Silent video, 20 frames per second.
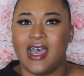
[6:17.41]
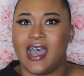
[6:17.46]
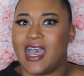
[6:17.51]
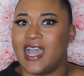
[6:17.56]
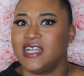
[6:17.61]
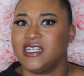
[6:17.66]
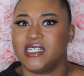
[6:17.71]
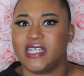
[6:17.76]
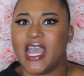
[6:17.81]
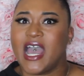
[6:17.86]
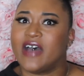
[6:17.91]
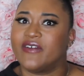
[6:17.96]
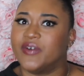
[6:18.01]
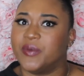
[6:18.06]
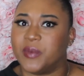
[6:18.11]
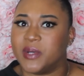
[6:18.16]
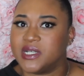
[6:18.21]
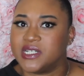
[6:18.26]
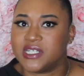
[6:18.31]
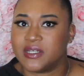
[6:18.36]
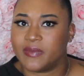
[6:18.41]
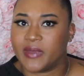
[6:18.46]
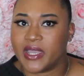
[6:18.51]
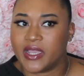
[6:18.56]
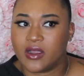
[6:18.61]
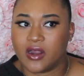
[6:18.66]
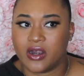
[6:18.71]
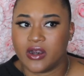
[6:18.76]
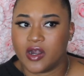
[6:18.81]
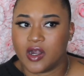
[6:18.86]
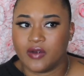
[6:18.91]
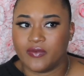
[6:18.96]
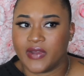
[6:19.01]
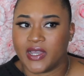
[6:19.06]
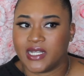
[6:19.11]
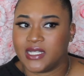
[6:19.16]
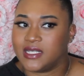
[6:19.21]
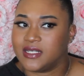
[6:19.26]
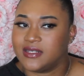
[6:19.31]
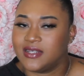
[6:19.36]
I actually have a bunch in my cart
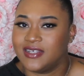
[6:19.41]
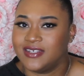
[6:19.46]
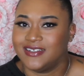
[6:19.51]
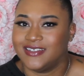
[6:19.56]
already